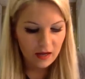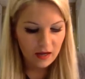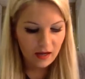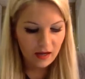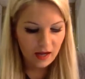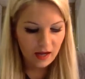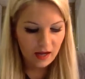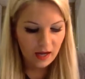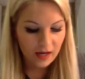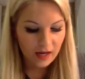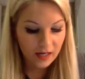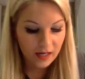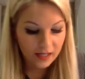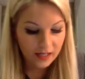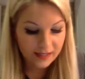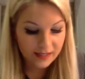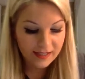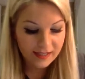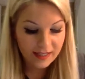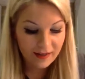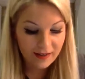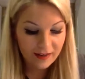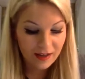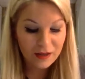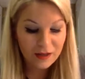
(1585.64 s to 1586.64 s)
And I
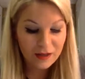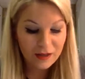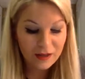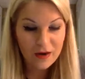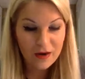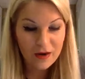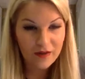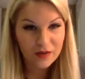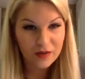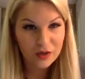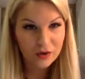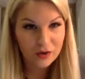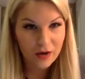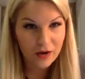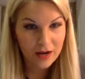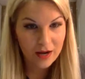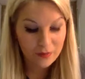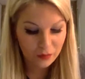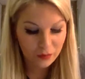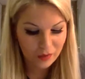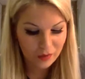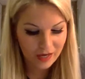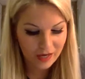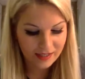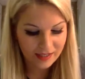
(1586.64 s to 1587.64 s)
see that you have a
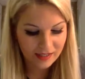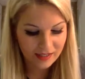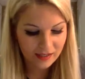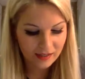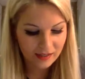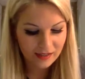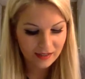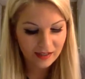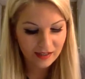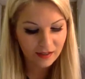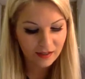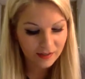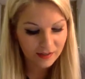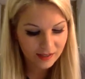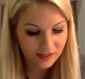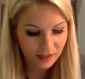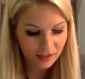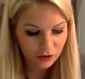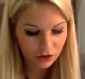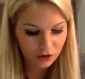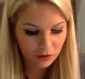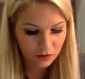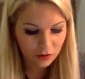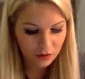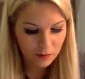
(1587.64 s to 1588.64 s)
great presence on
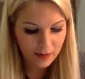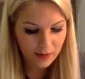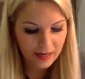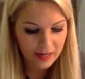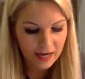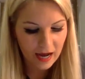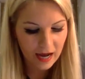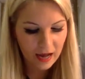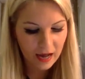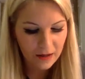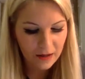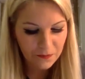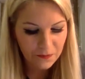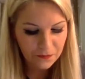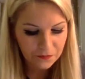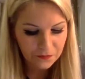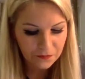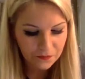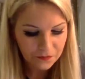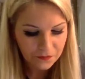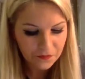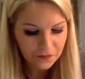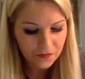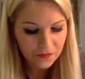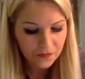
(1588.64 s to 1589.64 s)
social media.
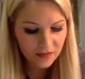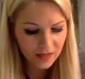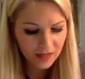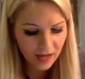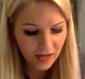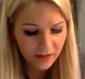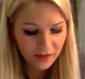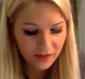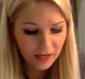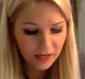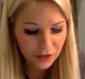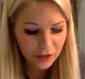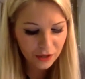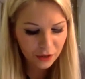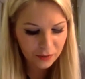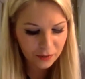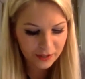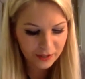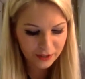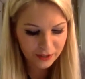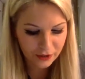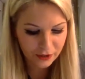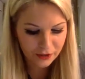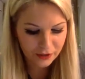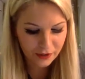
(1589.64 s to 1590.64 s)
I think your
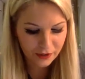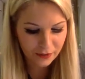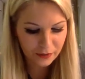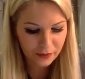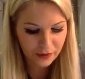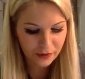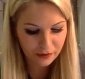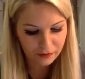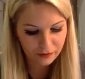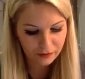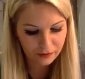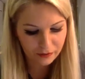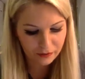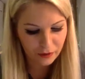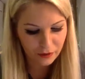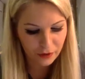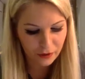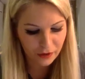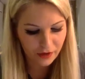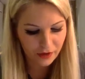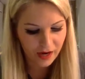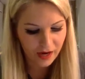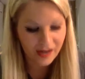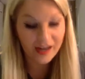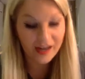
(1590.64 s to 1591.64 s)
pictures are
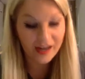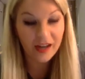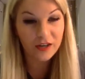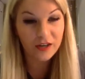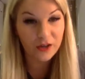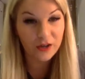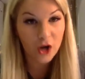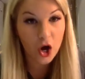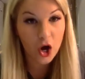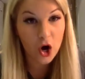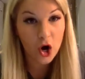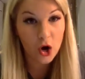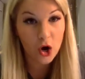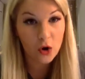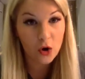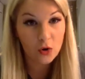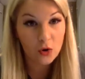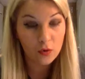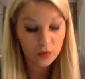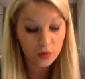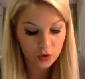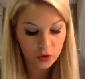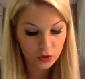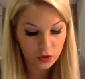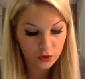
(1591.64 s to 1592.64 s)
beautiful, and I
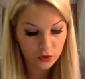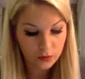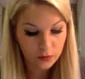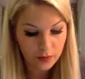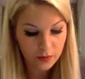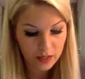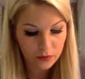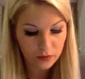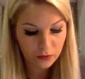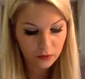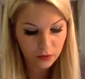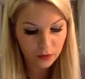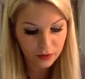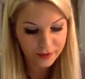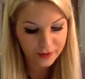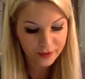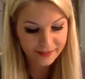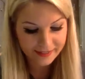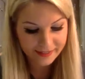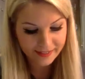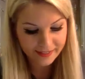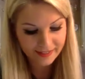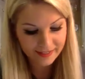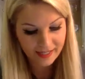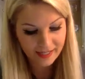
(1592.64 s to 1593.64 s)
know you'd be really
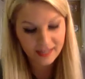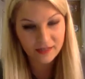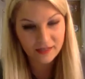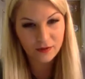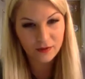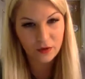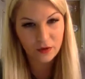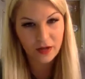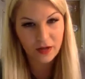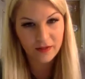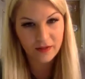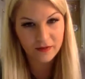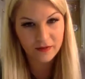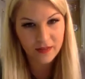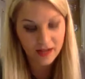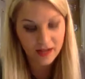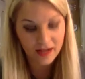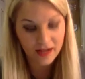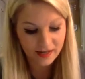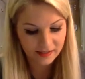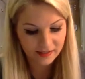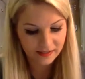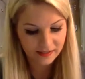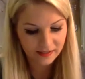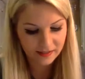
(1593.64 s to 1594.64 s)
successful at
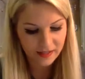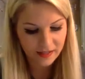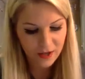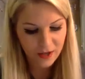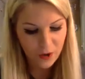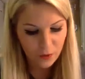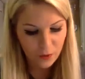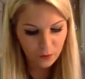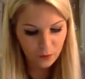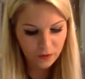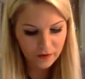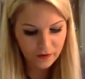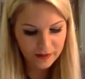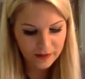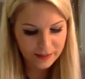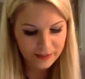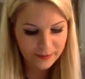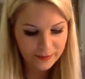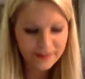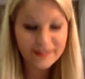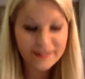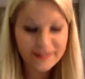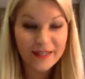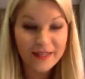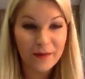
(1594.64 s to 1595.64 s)
this. Would this
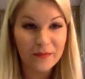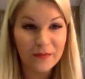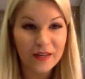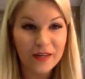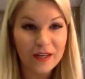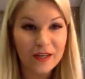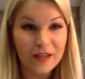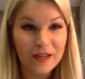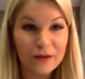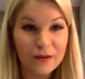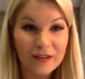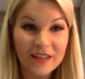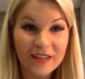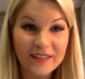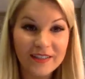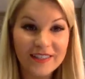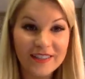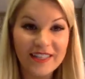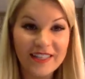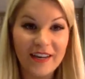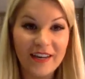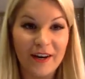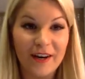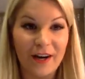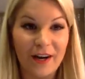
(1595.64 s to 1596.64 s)
be something you'd
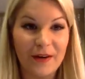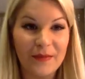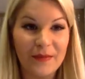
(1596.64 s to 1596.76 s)
consider?